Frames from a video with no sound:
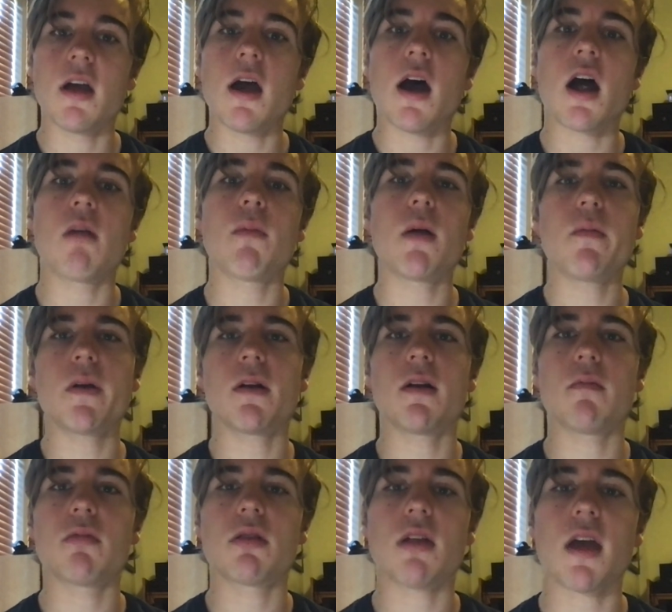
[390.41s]
I remember him
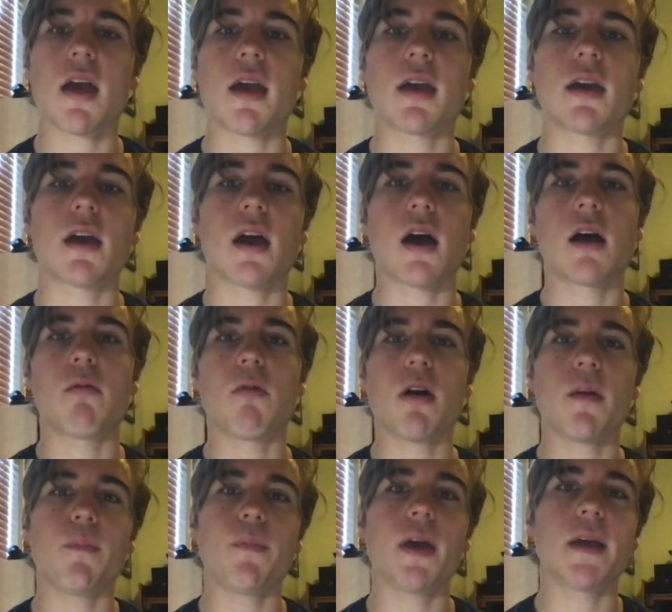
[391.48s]
saying, I
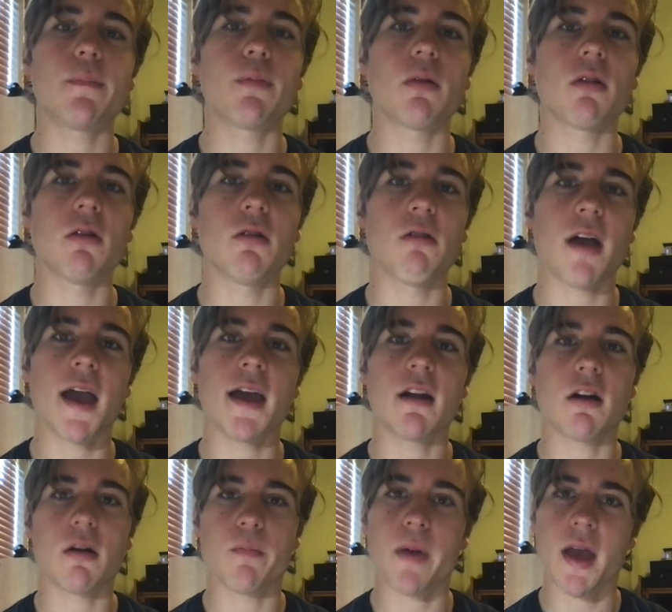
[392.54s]
want people who hate
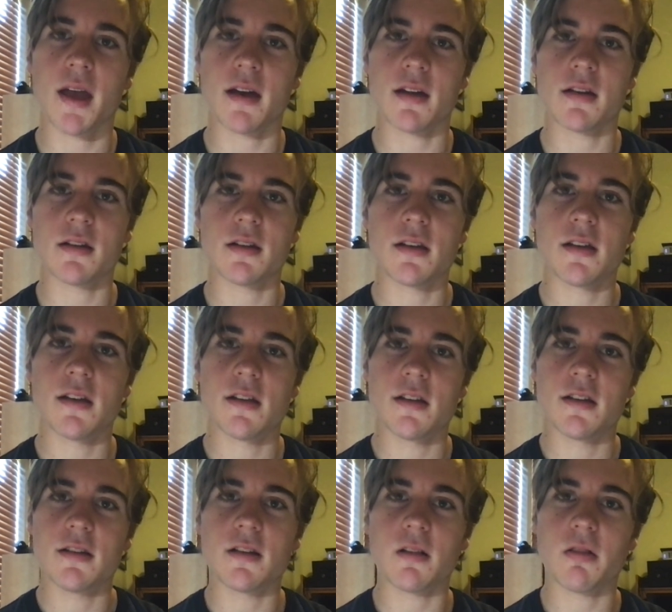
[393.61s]
our band
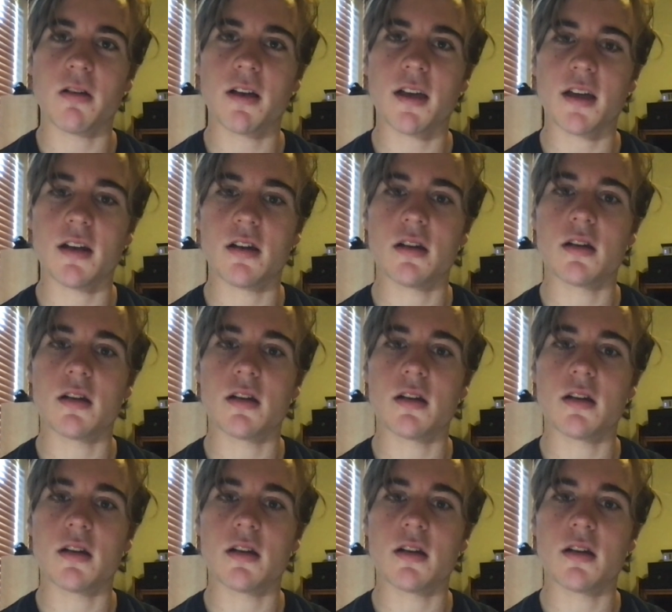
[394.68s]
to look at